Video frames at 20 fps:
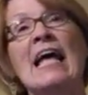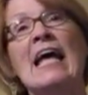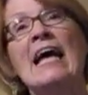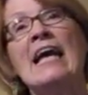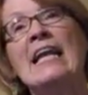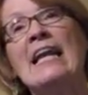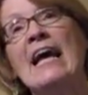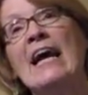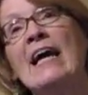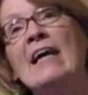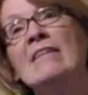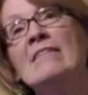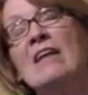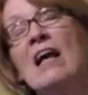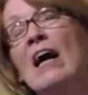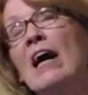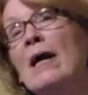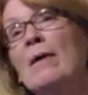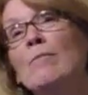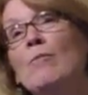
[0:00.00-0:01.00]
And as
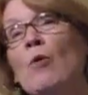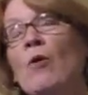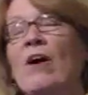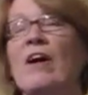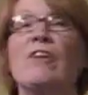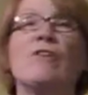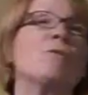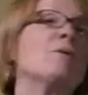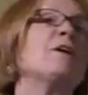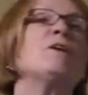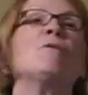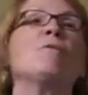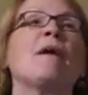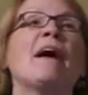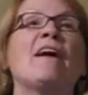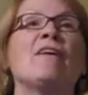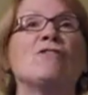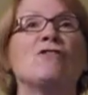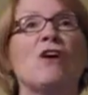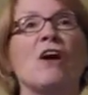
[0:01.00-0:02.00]
I'm wandering
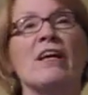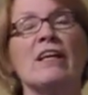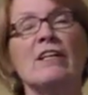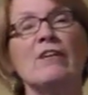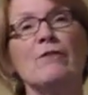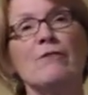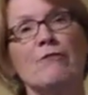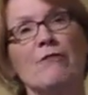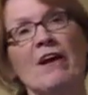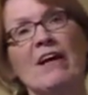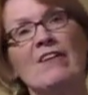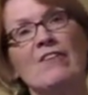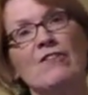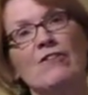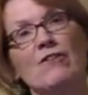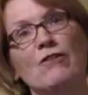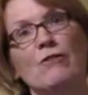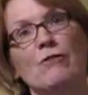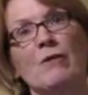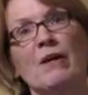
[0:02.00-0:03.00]
around talking to friends
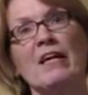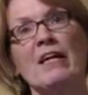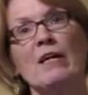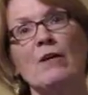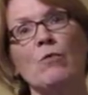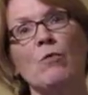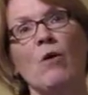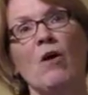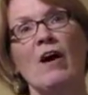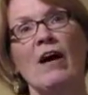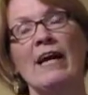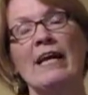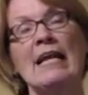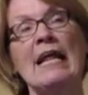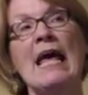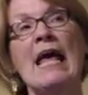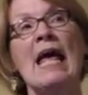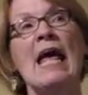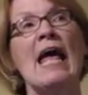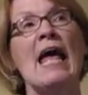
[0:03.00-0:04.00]
and drinking wine,
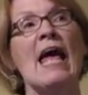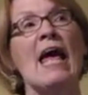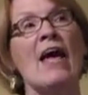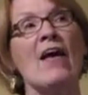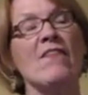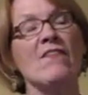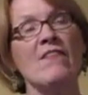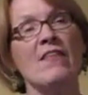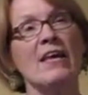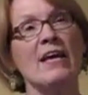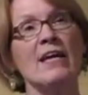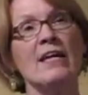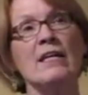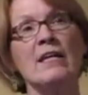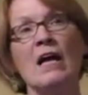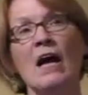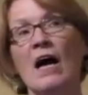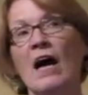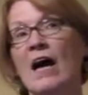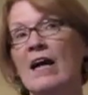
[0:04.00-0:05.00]
and
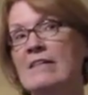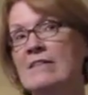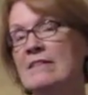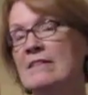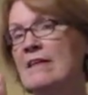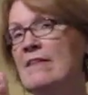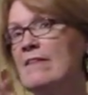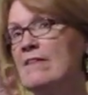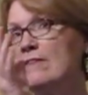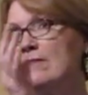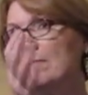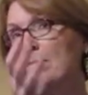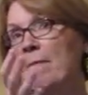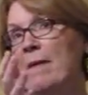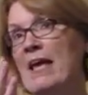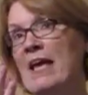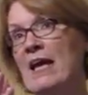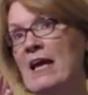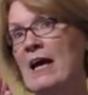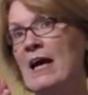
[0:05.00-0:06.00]
then I see this
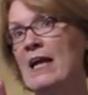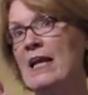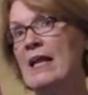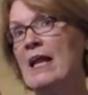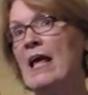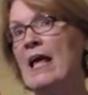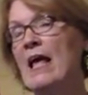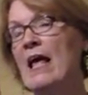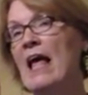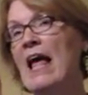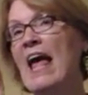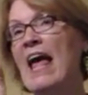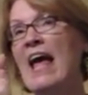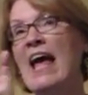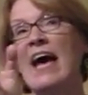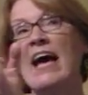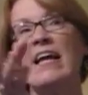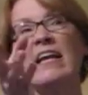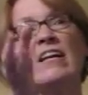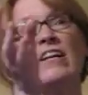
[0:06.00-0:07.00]
man
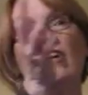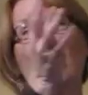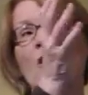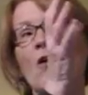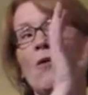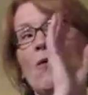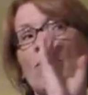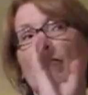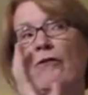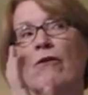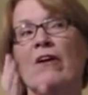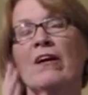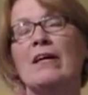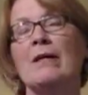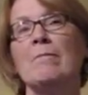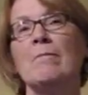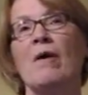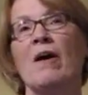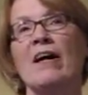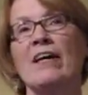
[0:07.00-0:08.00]
headed over
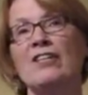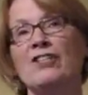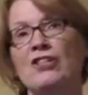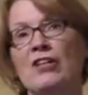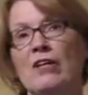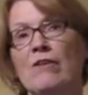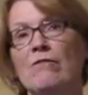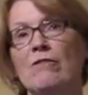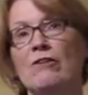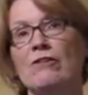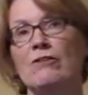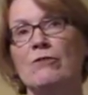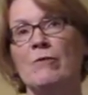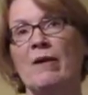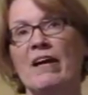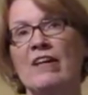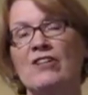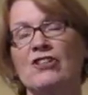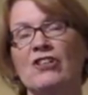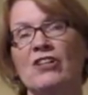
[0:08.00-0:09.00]
in my general
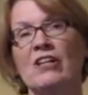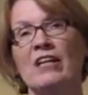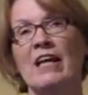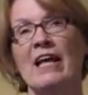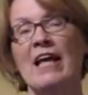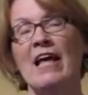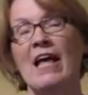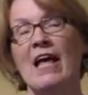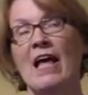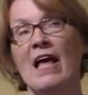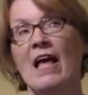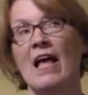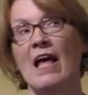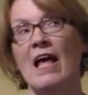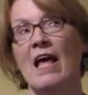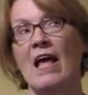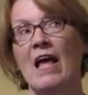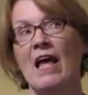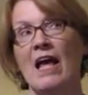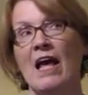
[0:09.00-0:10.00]
direction.
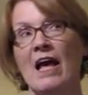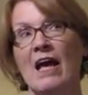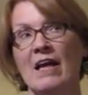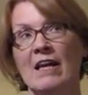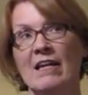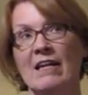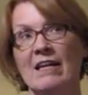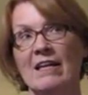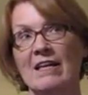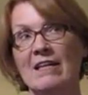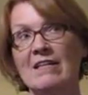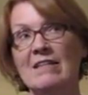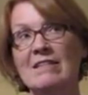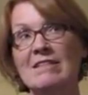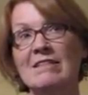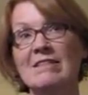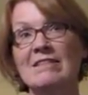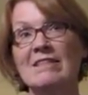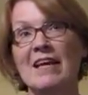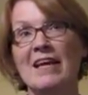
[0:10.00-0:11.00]
And
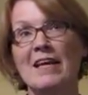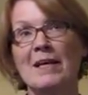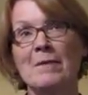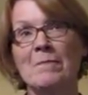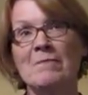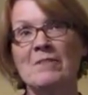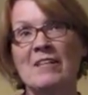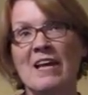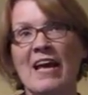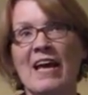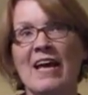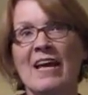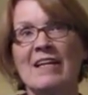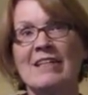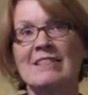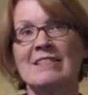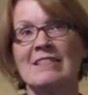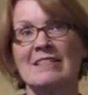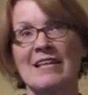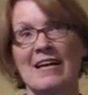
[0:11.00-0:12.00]
his name
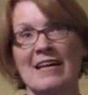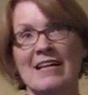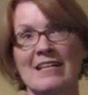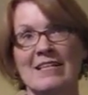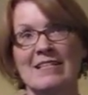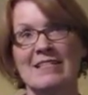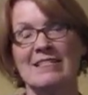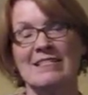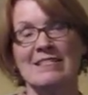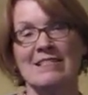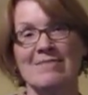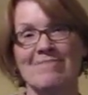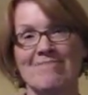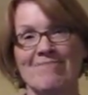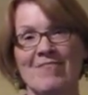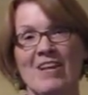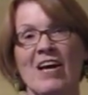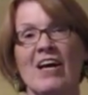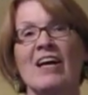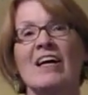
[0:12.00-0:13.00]
tag says,
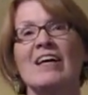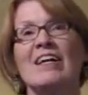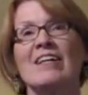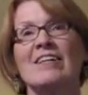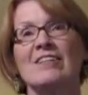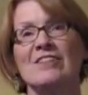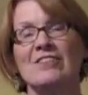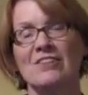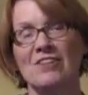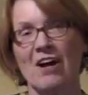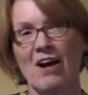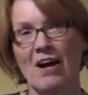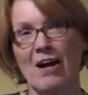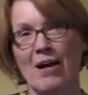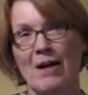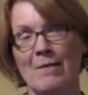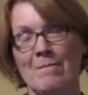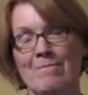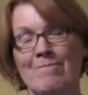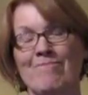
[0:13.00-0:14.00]

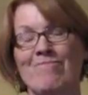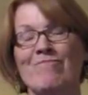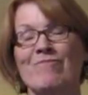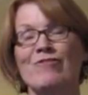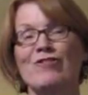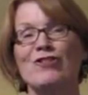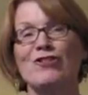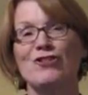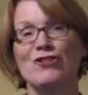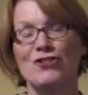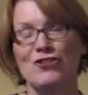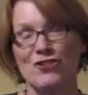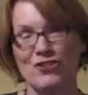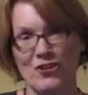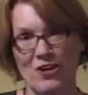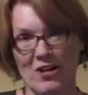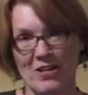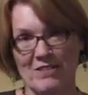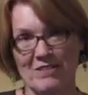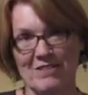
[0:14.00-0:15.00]
Tom
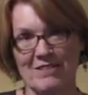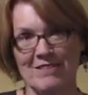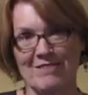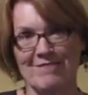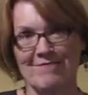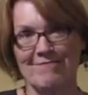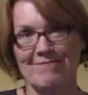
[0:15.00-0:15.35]
Johnson.